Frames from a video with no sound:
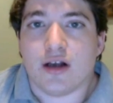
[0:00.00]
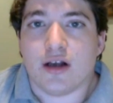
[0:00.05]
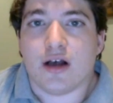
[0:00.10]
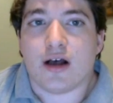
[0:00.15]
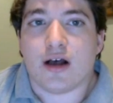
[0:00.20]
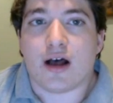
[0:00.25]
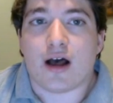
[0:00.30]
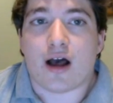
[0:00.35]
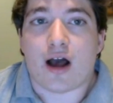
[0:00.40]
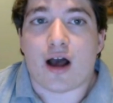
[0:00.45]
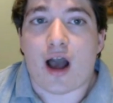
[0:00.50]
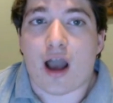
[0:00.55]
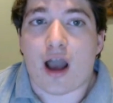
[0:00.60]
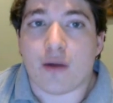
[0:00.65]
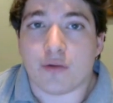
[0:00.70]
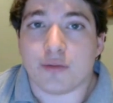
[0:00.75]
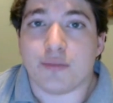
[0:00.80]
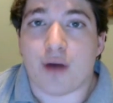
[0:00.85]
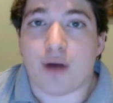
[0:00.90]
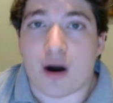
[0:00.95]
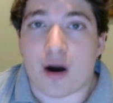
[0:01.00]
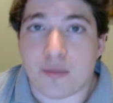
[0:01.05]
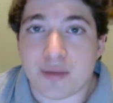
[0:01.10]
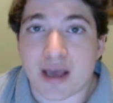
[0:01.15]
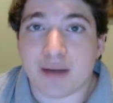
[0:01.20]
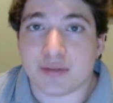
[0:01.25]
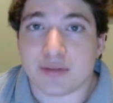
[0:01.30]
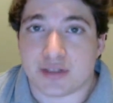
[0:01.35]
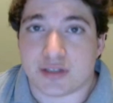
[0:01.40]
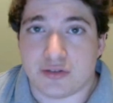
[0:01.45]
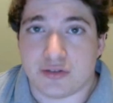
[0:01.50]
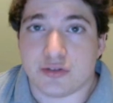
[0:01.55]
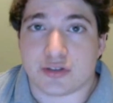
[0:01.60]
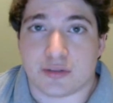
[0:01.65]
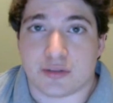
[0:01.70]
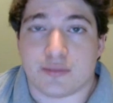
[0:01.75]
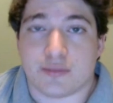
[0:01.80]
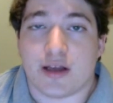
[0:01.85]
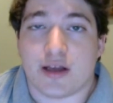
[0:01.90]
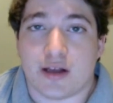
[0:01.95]
I'll be able to do
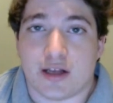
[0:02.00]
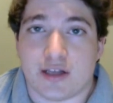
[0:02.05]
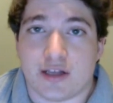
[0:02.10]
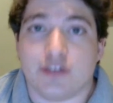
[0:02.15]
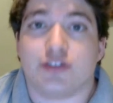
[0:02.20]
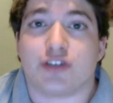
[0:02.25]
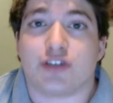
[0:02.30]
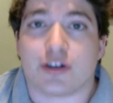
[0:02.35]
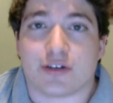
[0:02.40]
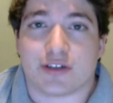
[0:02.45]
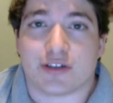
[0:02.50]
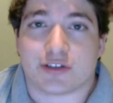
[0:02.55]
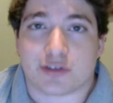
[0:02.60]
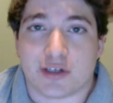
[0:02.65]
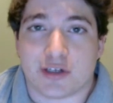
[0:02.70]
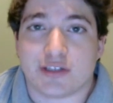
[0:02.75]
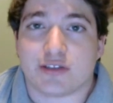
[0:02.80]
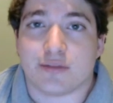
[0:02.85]
some insurance, right?